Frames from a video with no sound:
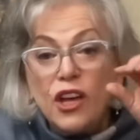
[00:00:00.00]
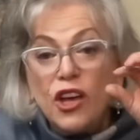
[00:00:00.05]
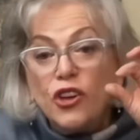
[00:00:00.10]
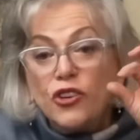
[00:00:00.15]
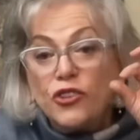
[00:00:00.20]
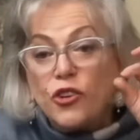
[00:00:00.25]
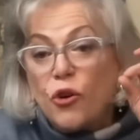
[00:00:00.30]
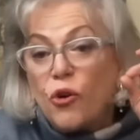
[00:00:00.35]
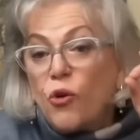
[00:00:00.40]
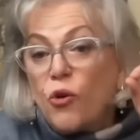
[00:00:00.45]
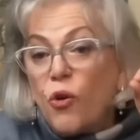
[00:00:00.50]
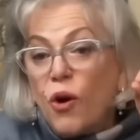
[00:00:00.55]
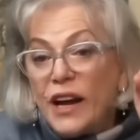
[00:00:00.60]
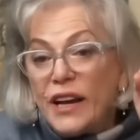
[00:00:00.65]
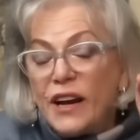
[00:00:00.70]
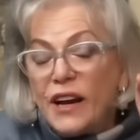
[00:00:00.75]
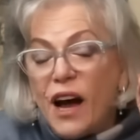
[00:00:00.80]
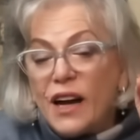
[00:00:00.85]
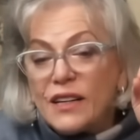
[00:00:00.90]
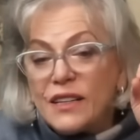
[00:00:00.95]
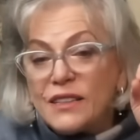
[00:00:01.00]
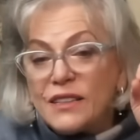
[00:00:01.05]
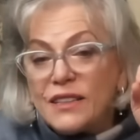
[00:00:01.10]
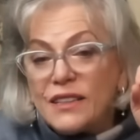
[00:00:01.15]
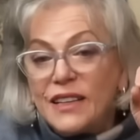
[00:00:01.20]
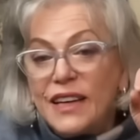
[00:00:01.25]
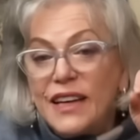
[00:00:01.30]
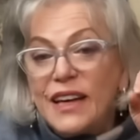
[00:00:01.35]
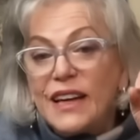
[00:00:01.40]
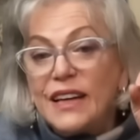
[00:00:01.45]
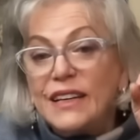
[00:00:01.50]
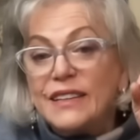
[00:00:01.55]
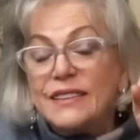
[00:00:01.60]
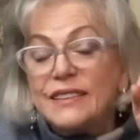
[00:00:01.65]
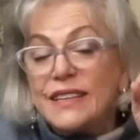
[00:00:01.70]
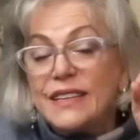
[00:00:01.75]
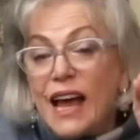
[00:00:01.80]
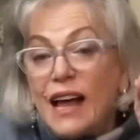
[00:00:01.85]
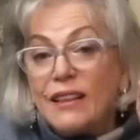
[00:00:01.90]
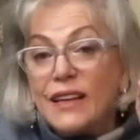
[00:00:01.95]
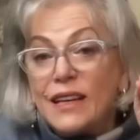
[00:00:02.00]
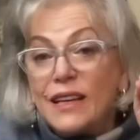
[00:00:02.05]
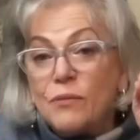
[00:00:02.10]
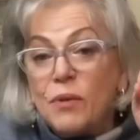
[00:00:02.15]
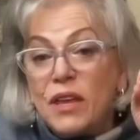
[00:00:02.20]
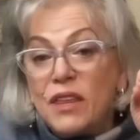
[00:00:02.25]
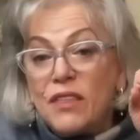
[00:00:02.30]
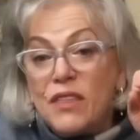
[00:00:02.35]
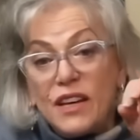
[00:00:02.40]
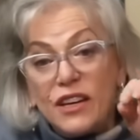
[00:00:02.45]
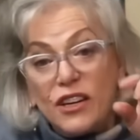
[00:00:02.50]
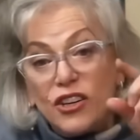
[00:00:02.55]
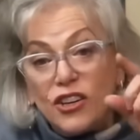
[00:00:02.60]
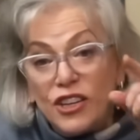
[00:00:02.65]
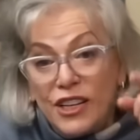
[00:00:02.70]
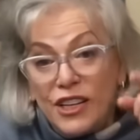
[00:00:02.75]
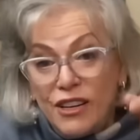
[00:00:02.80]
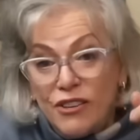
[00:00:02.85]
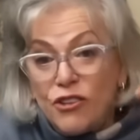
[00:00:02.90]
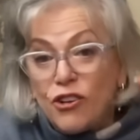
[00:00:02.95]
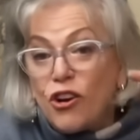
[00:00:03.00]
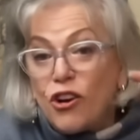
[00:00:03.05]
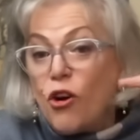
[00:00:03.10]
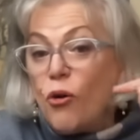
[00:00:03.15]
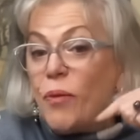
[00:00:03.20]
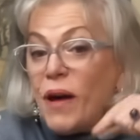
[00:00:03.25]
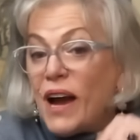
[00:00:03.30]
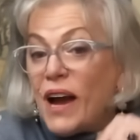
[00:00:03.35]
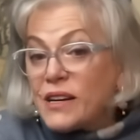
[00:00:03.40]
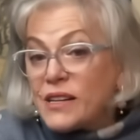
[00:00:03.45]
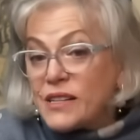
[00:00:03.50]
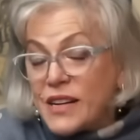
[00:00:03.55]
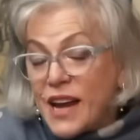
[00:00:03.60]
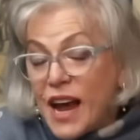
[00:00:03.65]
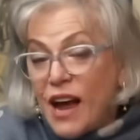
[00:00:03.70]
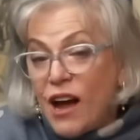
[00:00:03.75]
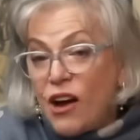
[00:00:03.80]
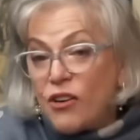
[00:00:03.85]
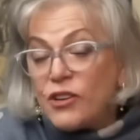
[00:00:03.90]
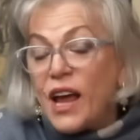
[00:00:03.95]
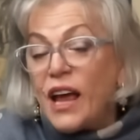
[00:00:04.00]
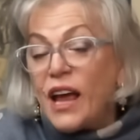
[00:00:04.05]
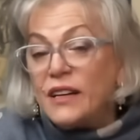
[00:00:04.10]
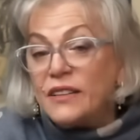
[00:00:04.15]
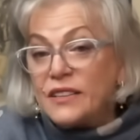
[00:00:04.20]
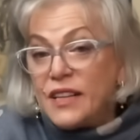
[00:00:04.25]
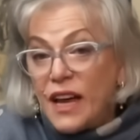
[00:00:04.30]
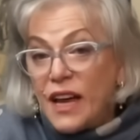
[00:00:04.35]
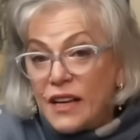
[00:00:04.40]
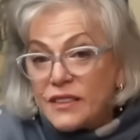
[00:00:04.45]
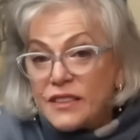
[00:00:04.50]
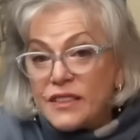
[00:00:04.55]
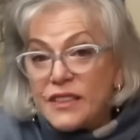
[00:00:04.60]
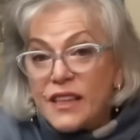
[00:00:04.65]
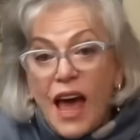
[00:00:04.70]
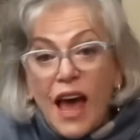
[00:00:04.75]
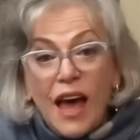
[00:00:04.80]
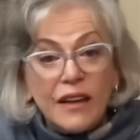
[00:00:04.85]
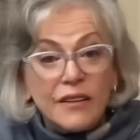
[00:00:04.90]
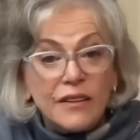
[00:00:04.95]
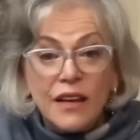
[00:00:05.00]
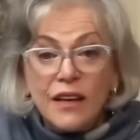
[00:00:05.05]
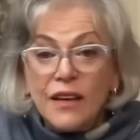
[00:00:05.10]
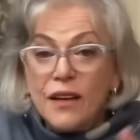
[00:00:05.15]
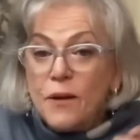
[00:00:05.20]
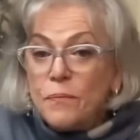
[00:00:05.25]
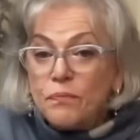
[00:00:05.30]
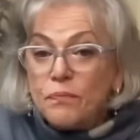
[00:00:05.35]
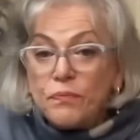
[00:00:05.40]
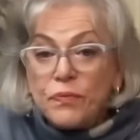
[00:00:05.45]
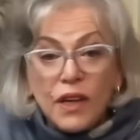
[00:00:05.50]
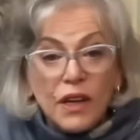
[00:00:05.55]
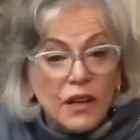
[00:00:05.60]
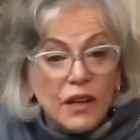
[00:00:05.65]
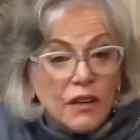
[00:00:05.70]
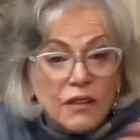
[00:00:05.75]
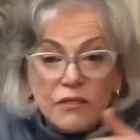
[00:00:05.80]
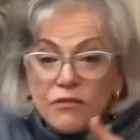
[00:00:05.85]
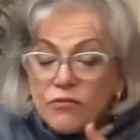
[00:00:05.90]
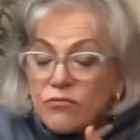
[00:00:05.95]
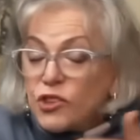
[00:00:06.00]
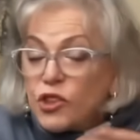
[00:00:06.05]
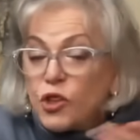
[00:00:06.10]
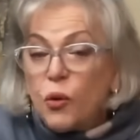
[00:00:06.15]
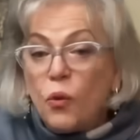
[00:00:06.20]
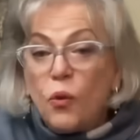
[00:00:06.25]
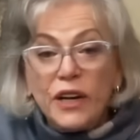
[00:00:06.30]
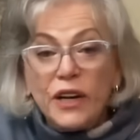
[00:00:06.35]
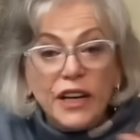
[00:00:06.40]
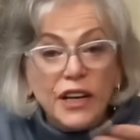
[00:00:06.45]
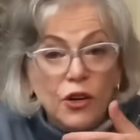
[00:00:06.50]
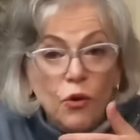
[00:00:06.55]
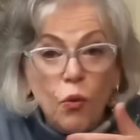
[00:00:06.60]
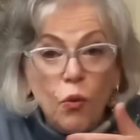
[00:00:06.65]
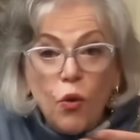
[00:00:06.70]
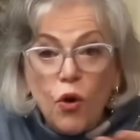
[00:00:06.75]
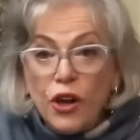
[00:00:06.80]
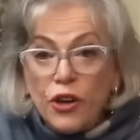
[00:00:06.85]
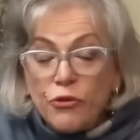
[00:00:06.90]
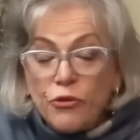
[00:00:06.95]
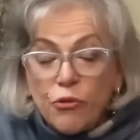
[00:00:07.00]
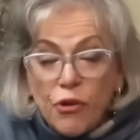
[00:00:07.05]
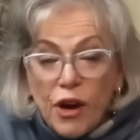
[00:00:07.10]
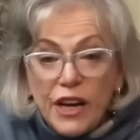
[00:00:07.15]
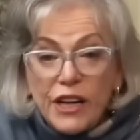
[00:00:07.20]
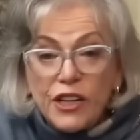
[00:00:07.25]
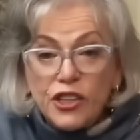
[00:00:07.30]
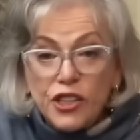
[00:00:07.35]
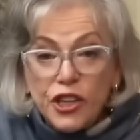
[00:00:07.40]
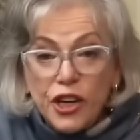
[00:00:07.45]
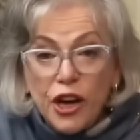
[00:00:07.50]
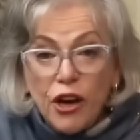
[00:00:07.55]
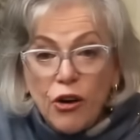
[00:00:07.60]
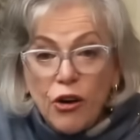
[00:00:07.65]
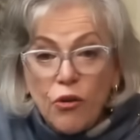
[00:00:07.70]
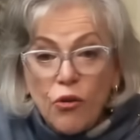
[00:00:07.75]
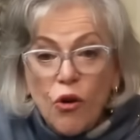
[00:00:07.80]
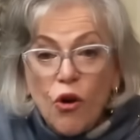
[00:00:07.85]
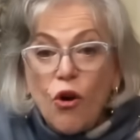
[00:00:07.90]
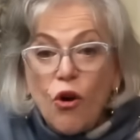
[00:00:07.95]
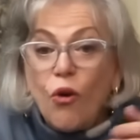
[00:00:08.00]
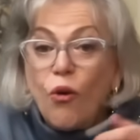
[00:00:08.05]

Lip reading: So quite honestly, it's telling me that it could either go back down and test that 20-to-1 ratio,